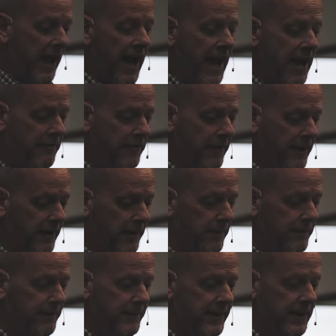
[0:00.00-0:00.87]
have
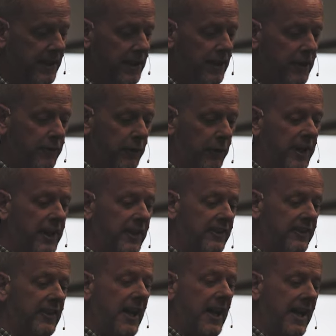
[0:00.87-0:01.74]
him. For he
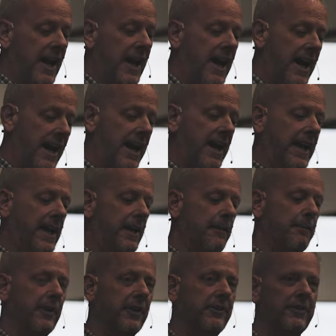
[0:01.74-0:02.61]
said, I
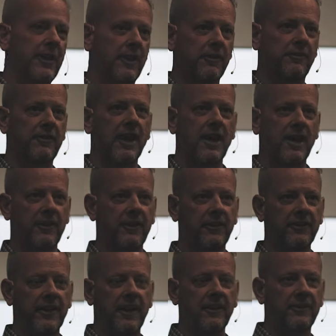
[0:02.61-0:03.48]
am the Son of God.
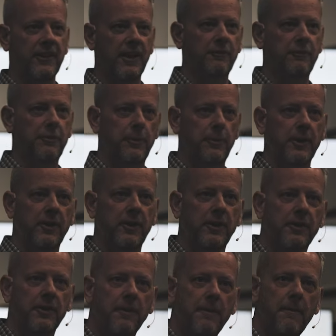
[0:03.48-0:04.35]
Does that sound
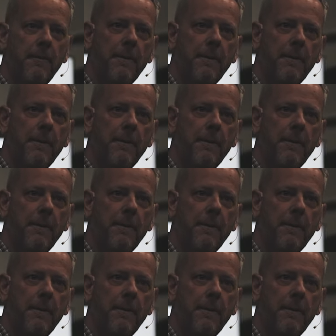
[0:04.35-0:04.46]
familiar?